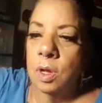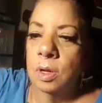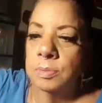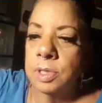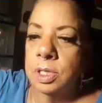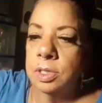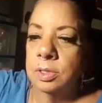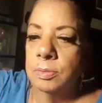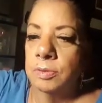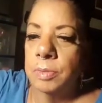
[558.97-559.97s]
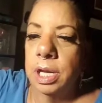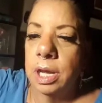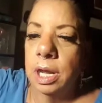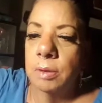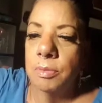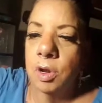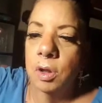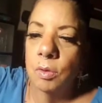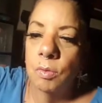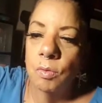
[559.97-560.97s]
Oops, I just moved my camera.
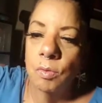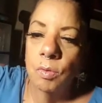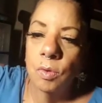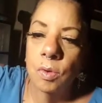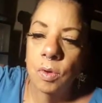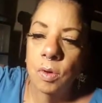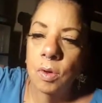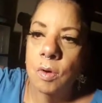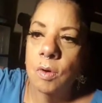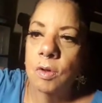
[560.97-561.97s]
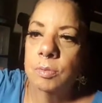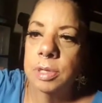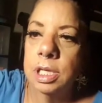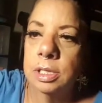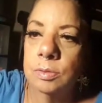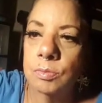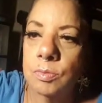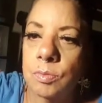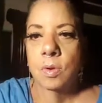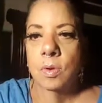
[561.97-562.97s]
Hold, please.
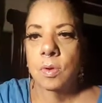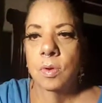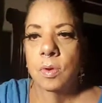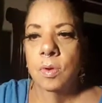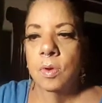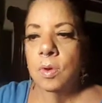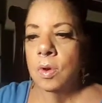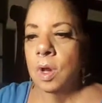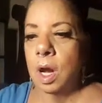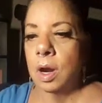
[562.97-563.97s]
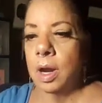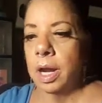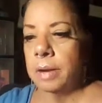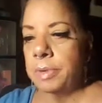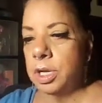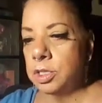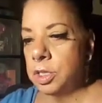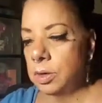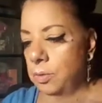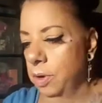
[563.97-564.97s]
Alright, I'm not
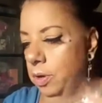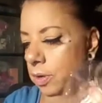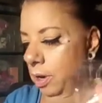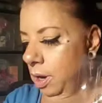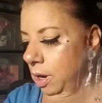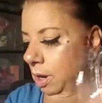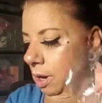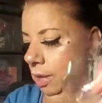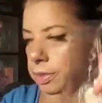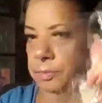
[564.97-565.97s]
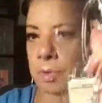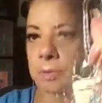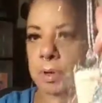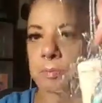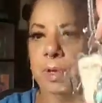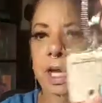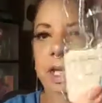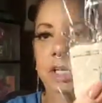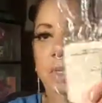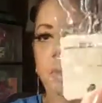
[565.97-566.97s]
sure where they are at the moment, but I
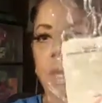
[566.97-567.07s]
do